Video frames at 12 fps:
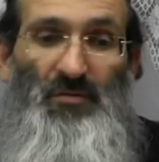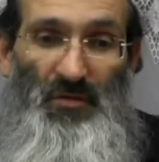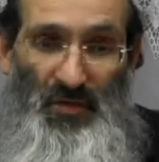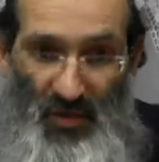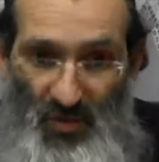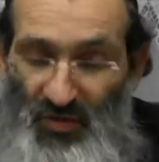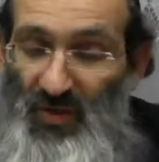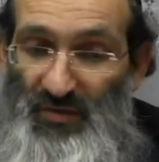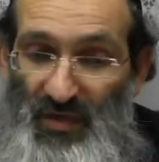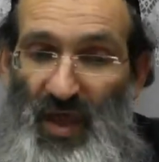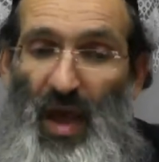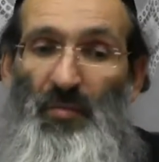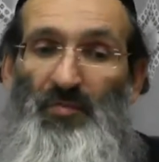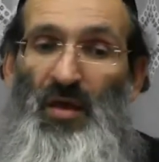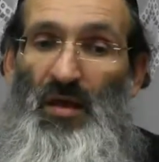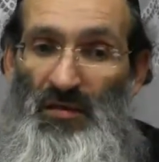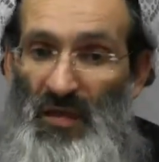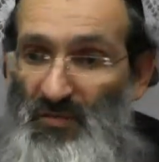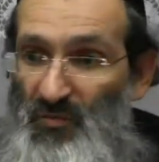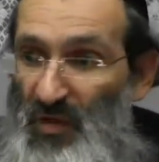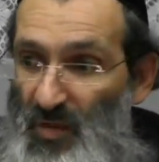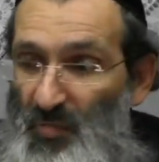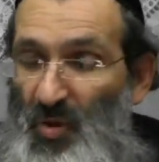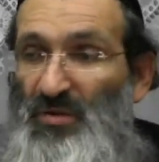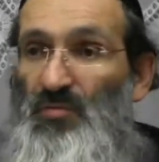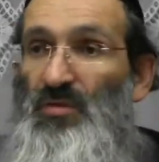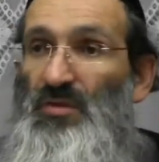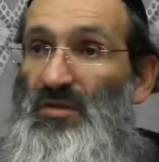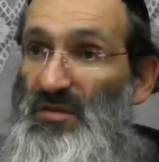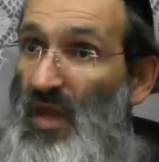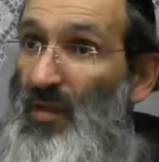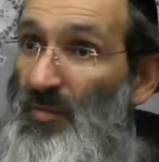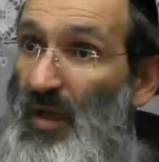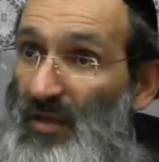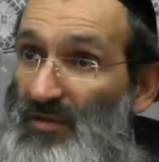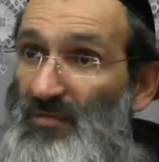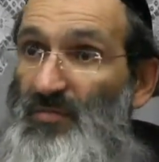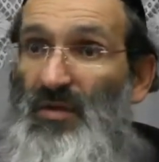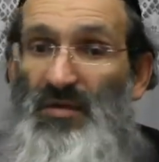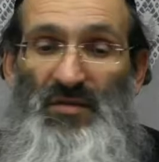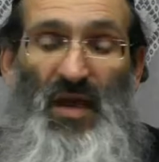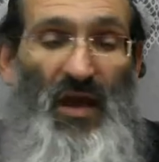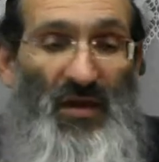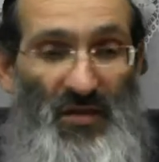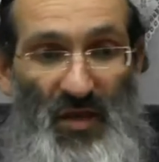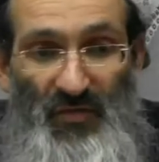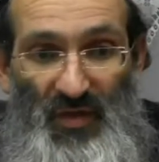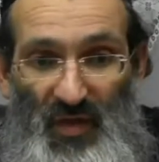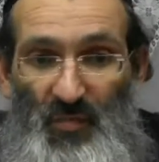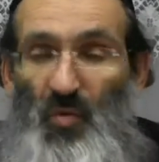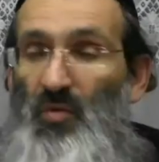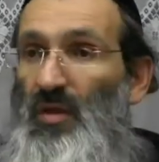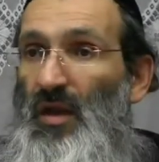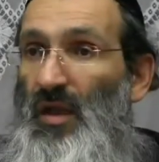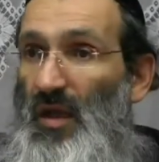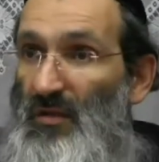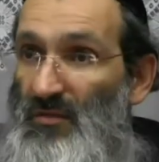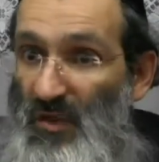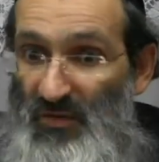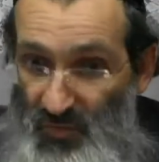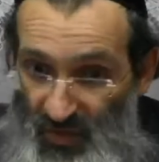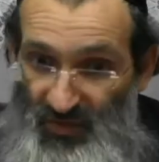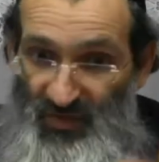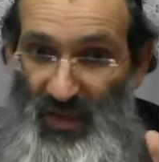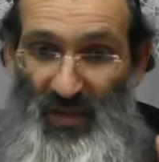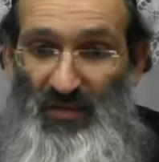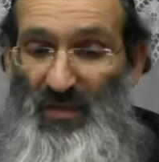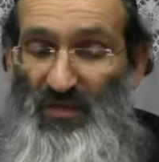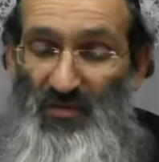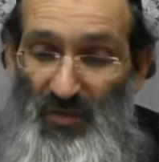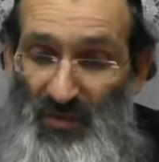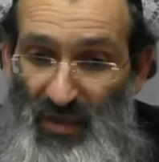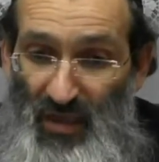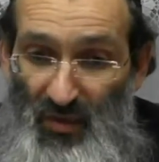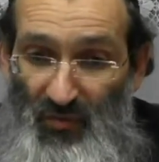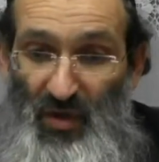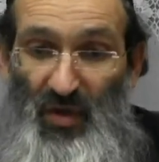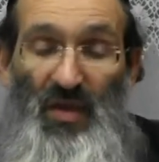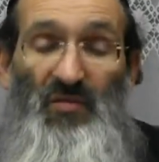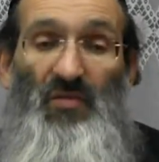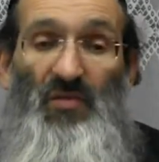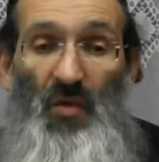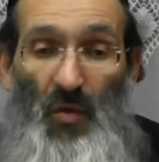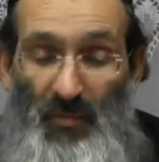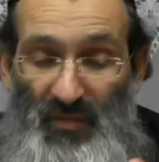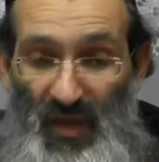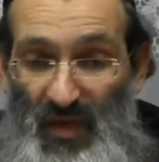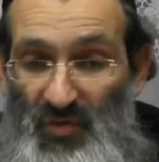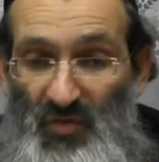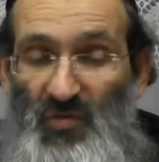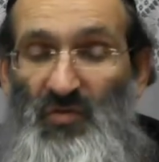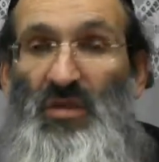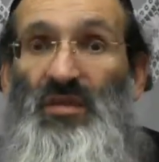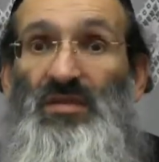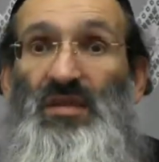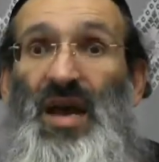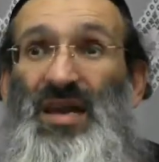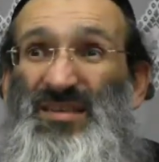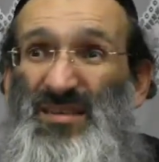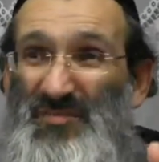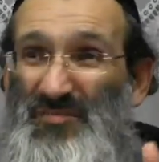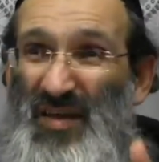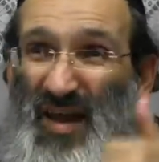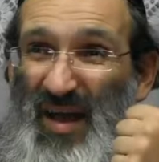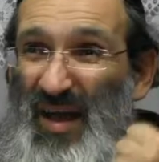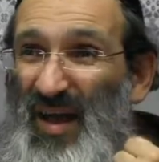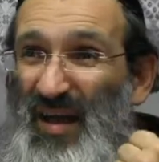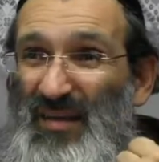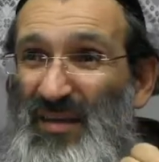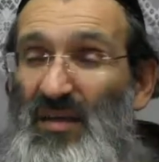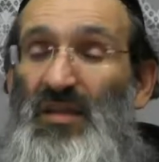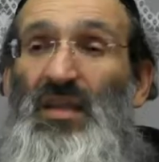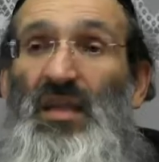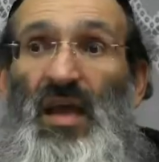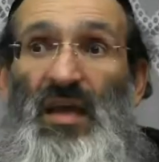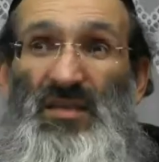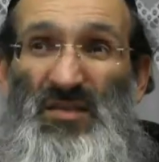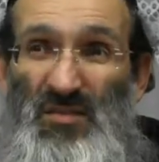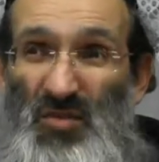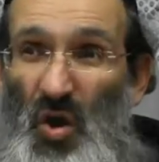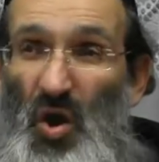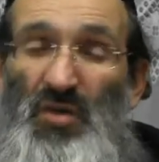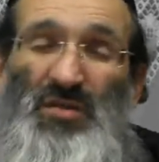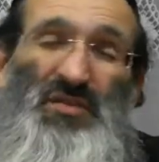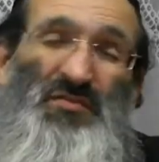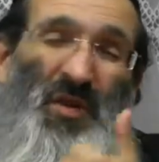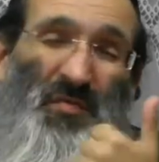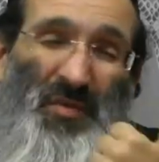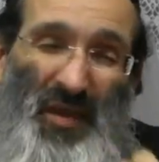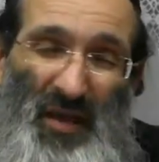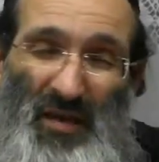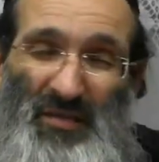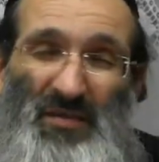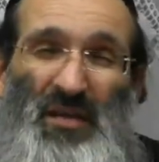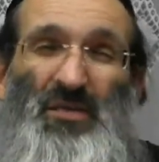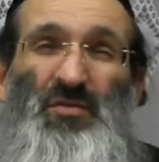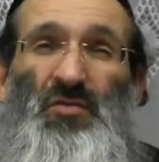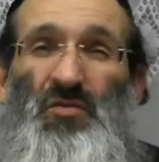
So now you're talking to Chab. That's really impossible to say, but it's because how can you have an evil without a head? That's what he's saying over here. Even though I'm telling you that Zah is a vak, it starts from chesed.